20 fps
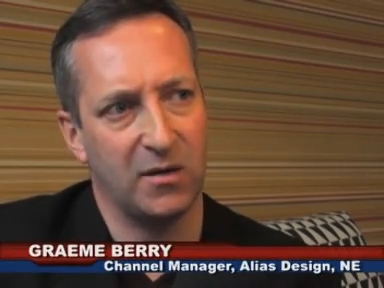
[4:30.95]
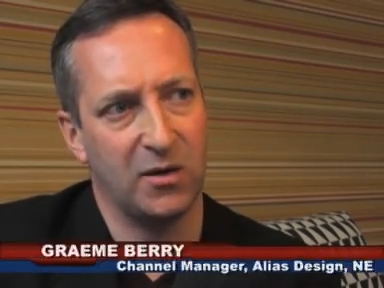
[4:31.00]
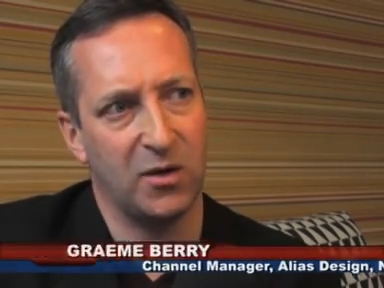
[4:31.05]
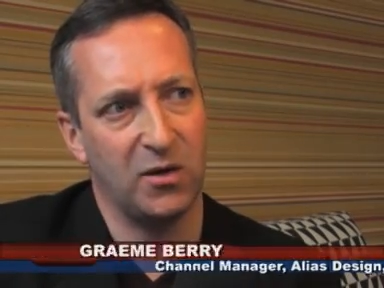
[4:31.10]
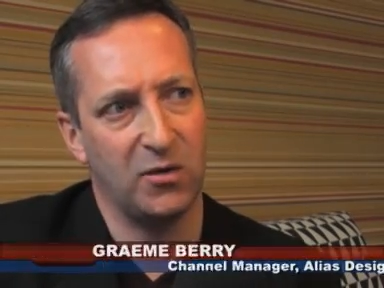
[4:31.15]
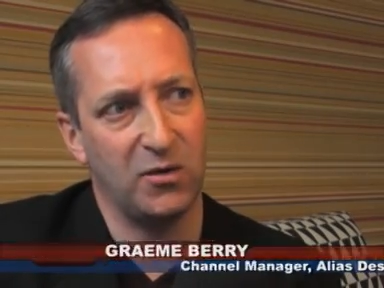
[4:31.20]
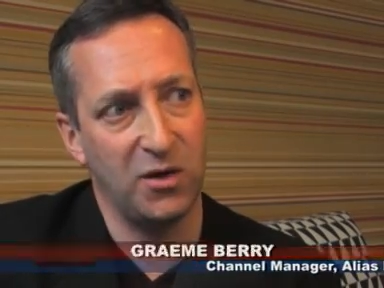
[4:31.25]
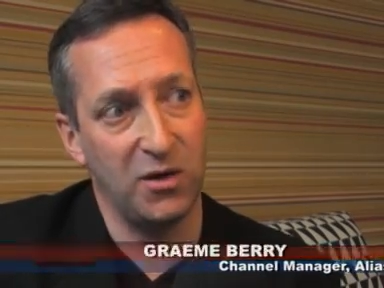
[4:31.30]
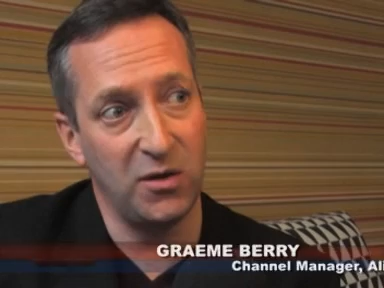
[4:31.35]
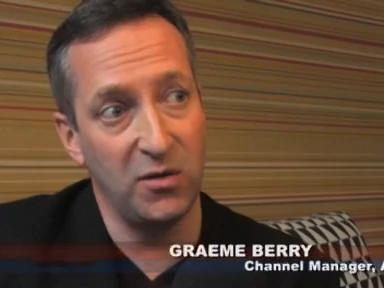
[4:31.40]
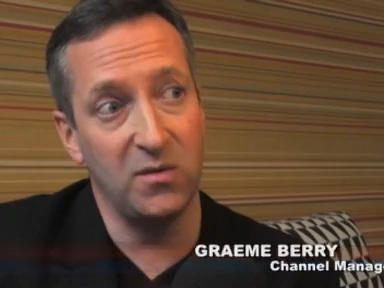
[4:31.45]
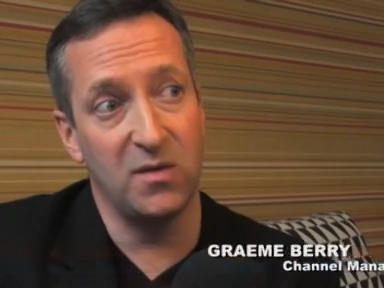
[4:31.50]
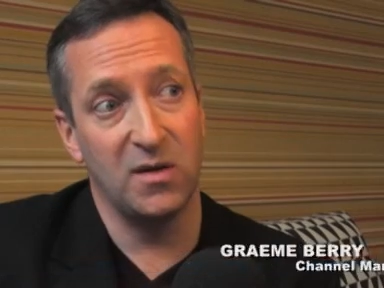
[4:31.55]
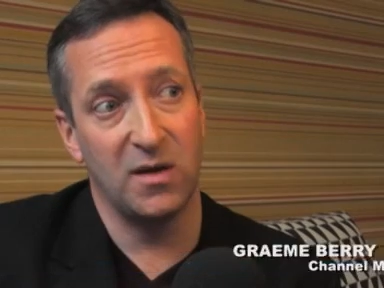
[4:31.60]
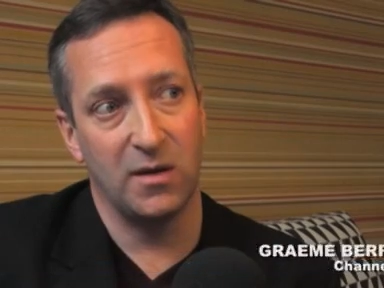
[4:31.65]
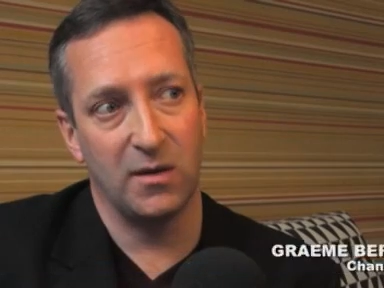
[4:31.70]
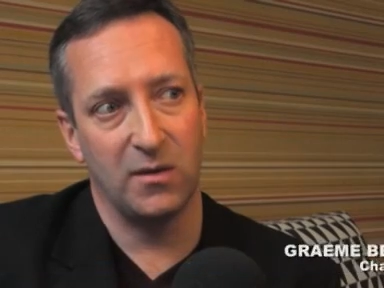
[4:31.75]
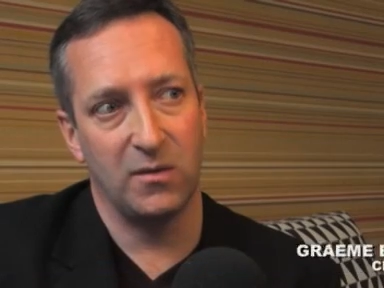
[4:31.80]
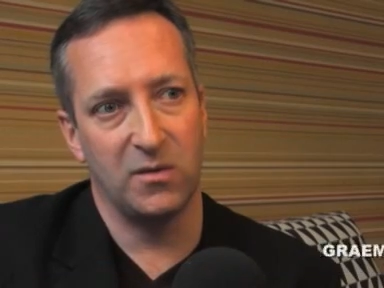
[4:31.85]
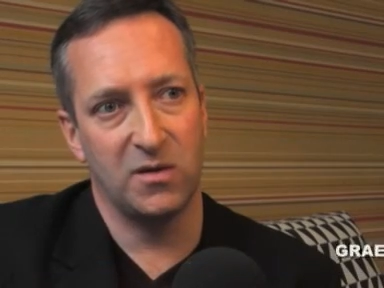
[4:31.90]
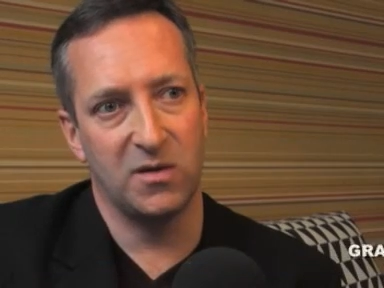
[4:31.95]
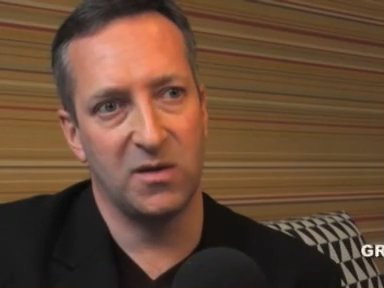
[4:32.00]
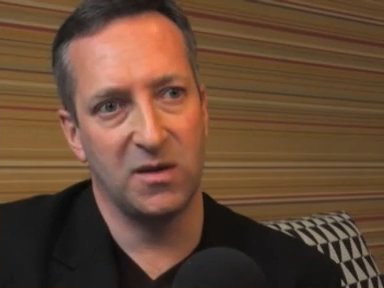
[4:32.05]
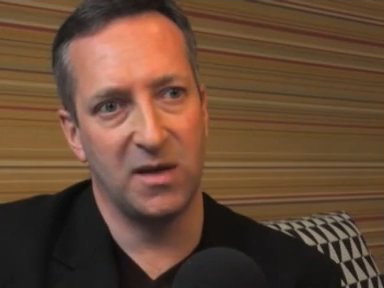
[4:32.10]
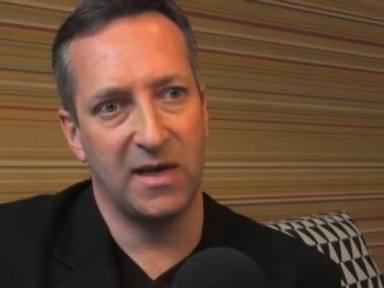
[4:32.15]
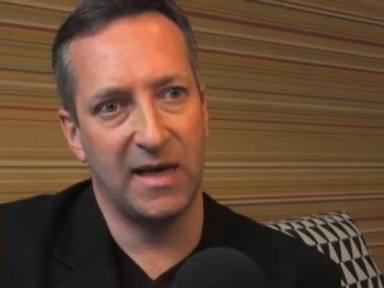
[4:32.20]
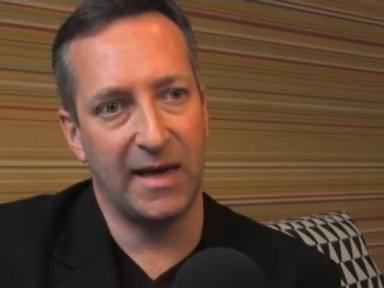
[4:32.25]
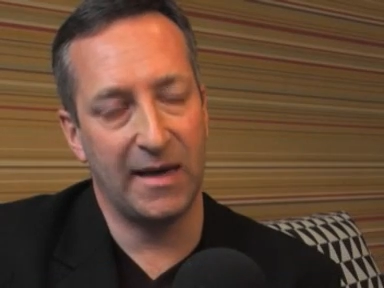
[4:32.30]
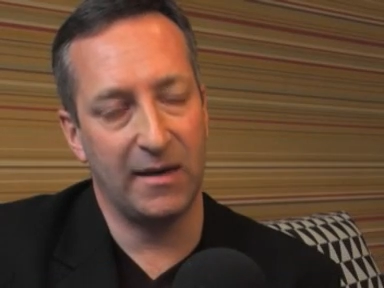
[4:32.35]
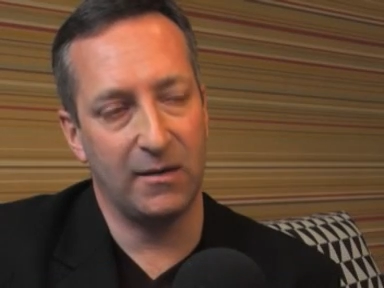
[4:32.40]
can use those to
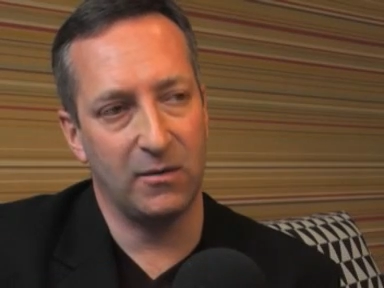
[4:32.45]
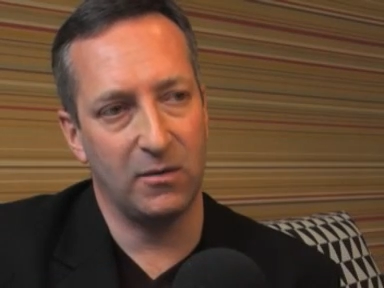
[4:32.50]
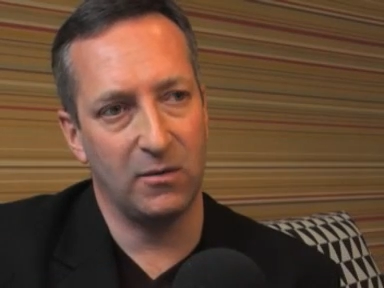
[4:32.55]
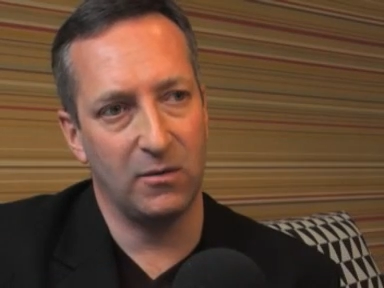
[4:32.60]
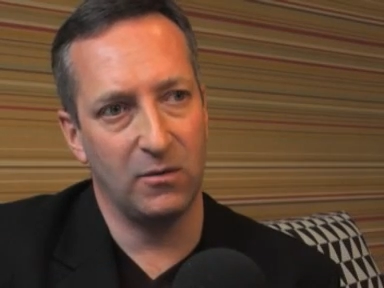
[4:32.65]
get